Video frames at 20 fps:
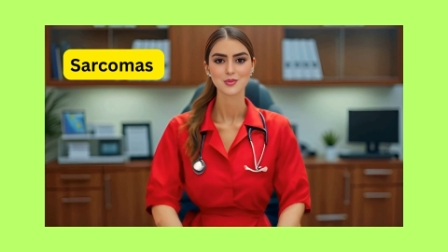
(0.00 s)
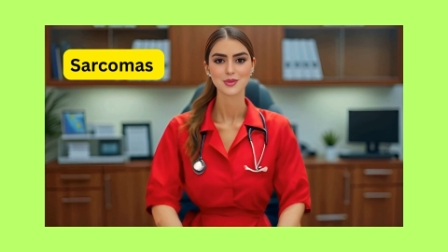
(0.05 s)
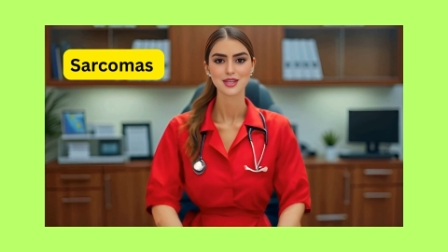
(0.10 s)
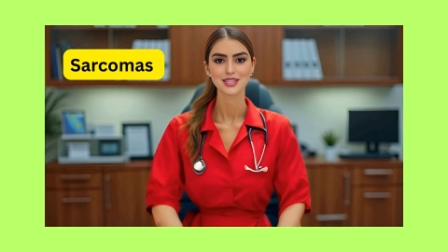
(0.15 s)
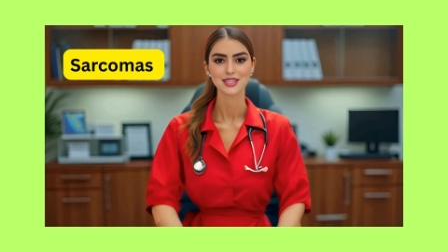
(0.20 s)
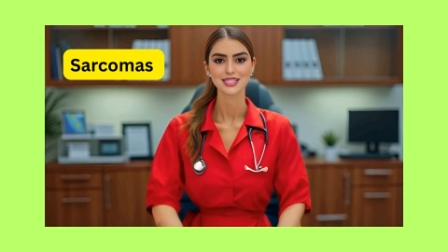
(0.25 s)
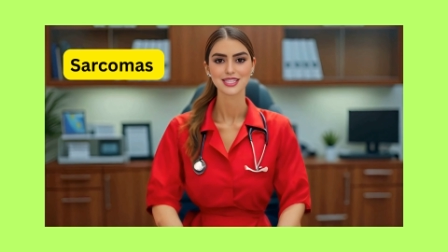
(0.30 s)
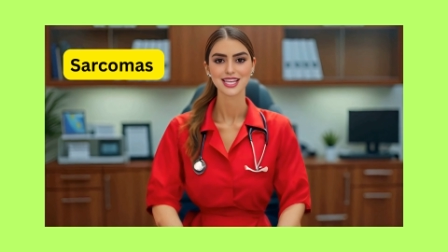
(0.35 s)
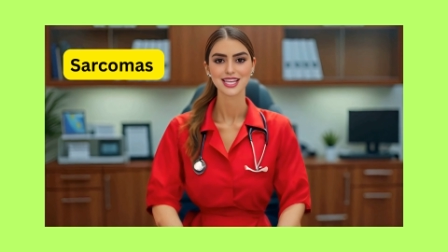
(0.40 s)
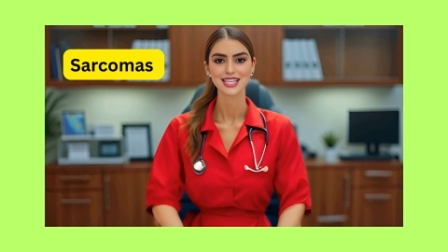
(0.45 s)

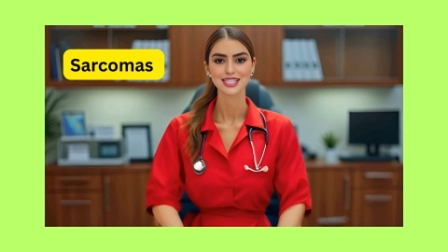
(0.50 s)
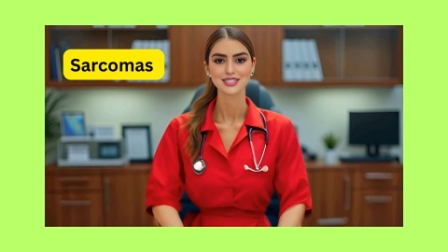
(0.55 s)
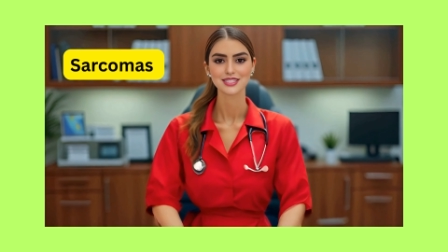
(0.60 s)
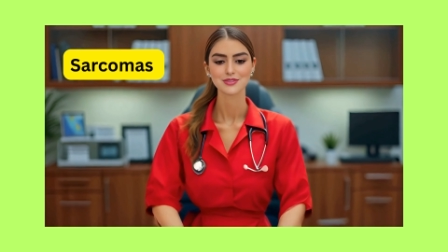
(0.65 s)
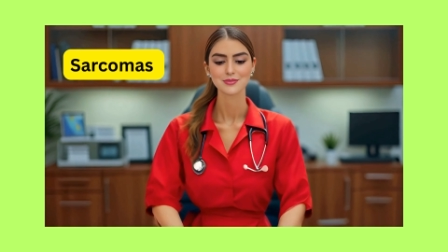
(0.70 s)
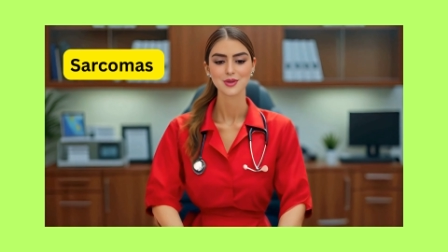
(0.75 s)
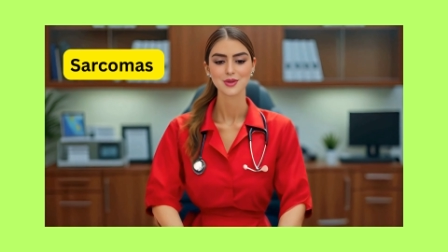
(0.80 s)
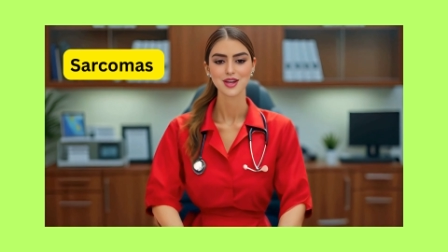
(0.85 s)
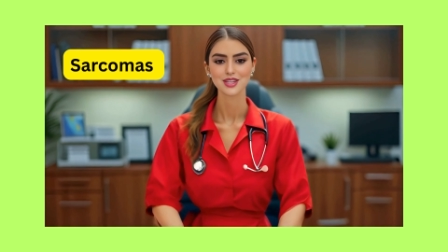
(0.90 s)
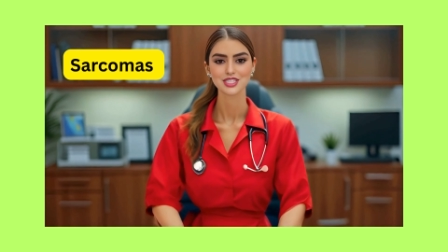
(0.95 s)
with
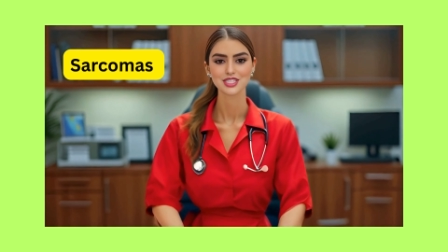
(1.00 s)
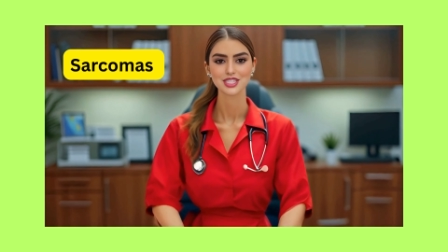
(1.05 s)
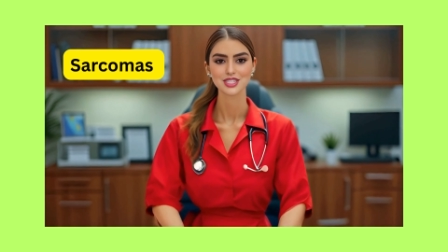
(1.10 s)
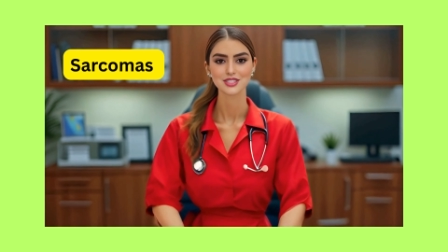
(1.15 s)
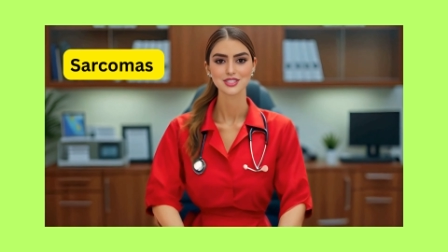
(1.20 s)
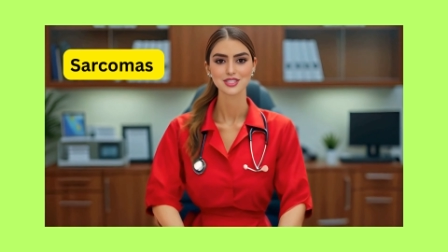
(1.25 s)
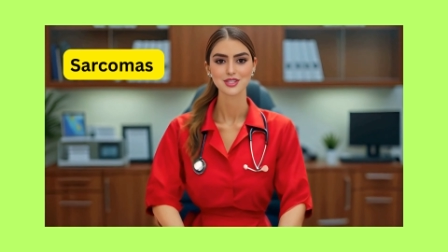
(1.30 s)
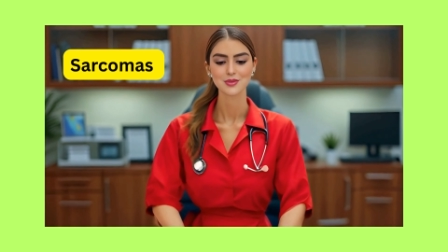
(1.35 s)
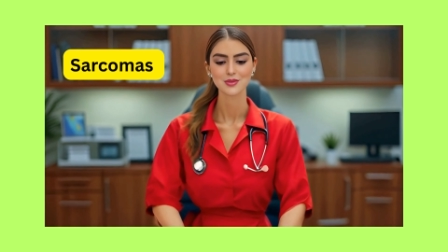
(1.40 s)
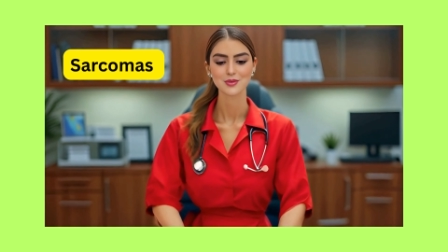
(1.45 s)
negative
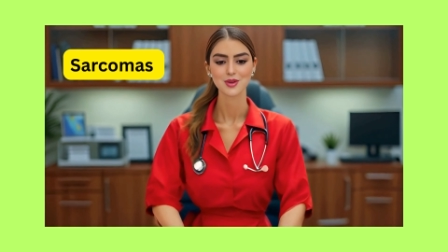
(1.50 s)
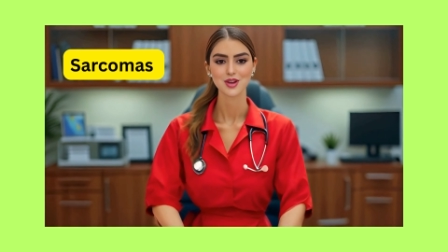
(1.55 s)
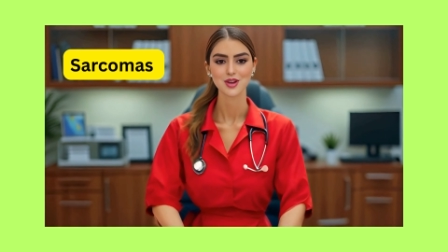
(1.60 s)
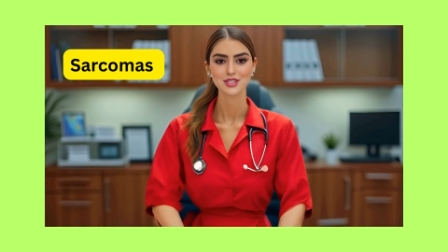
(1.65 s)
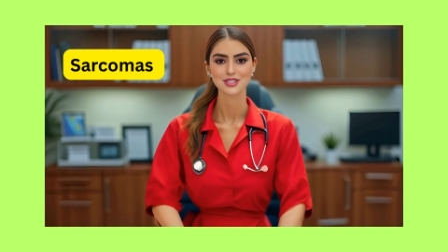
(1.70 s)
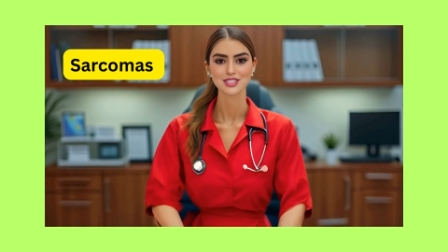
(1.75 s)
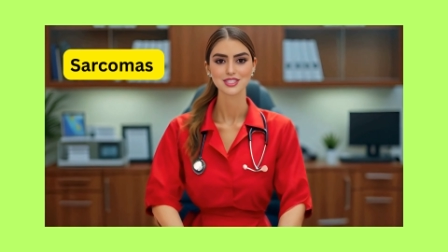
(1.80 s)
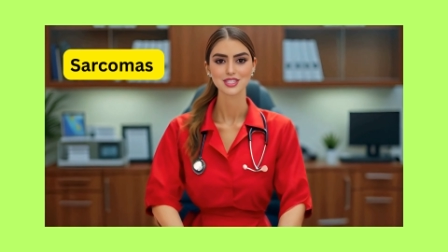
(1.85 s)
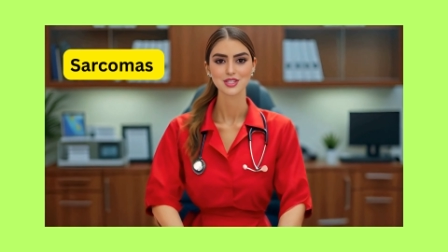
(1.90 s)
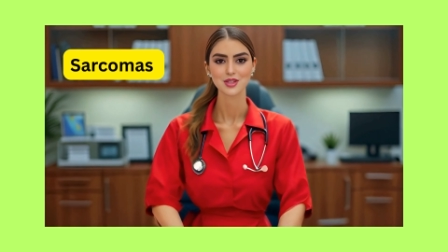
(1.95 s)
margins,
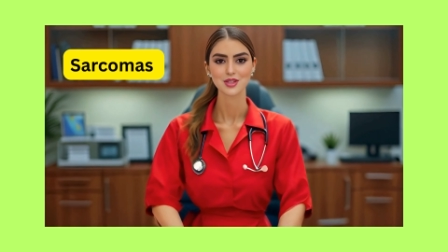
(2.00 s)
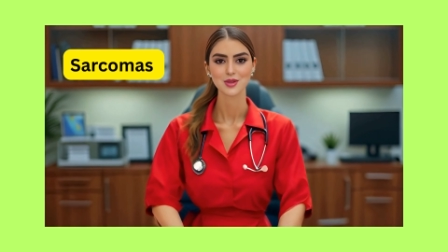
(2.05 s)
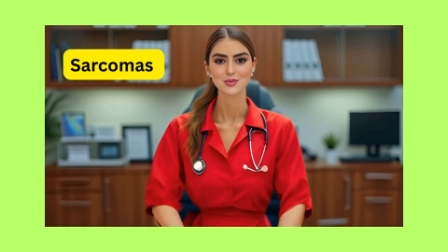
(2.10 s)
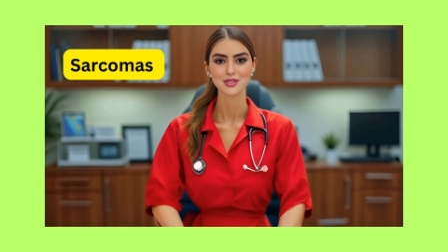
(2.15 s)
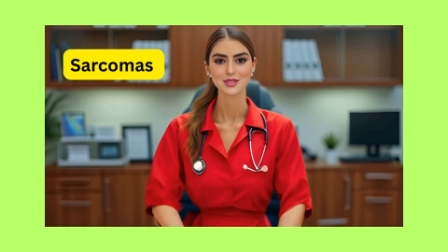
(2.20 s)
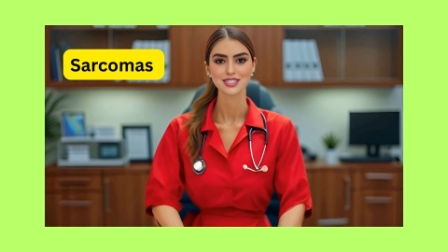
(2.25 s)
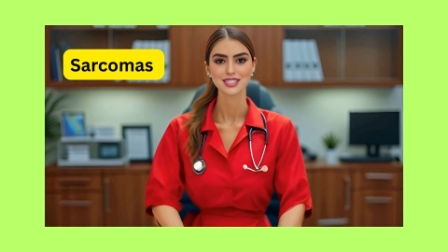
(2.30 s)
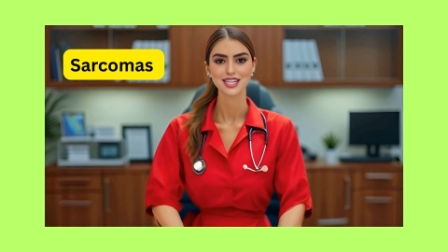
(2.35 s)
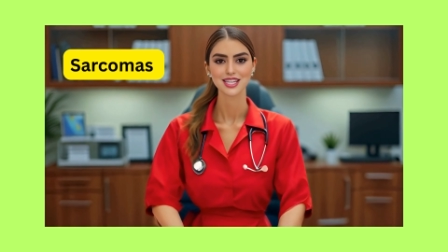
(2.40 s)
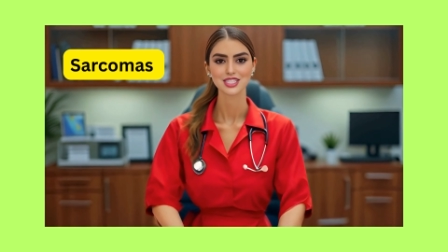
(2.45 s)
R0
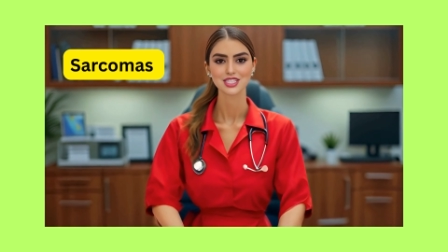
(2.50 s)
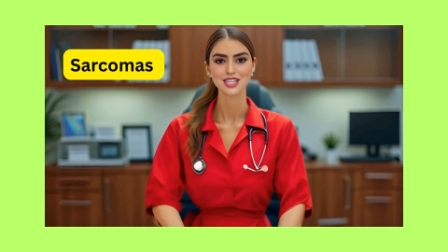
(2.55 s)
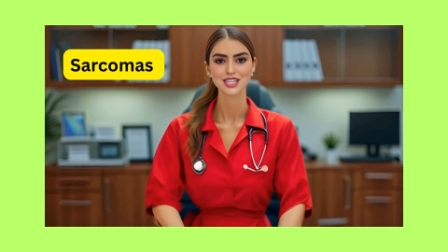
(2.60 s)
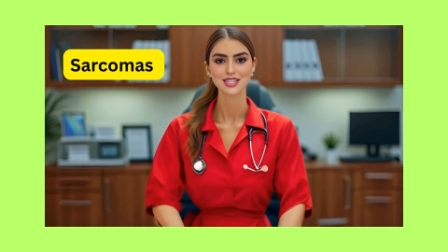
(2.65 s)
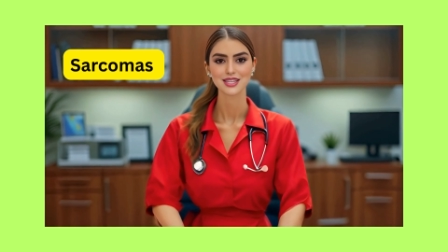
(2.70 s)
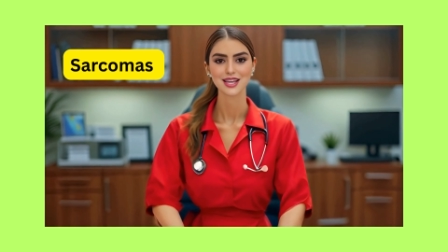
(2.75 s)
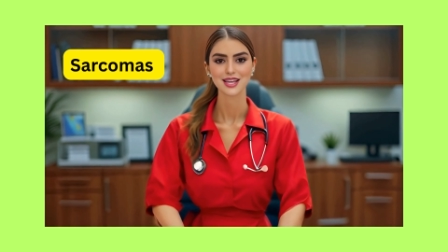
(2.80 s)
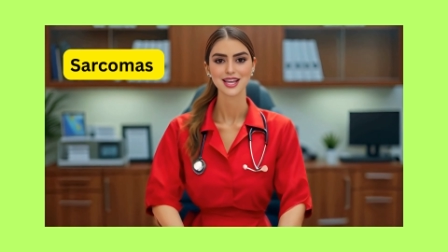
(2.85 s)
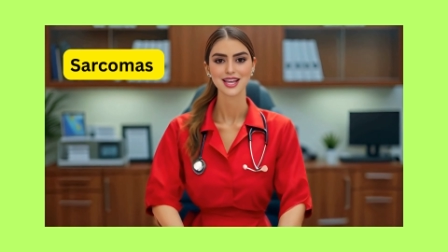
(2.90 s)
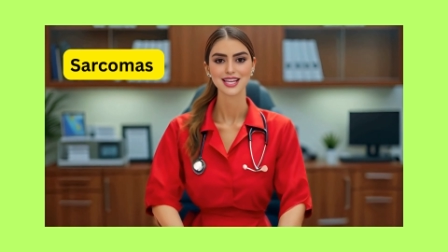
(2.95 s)

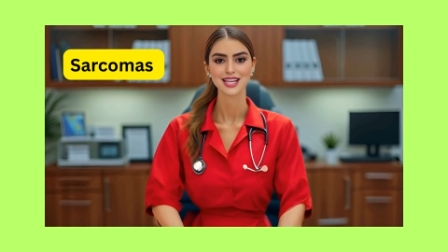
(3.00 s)
resection,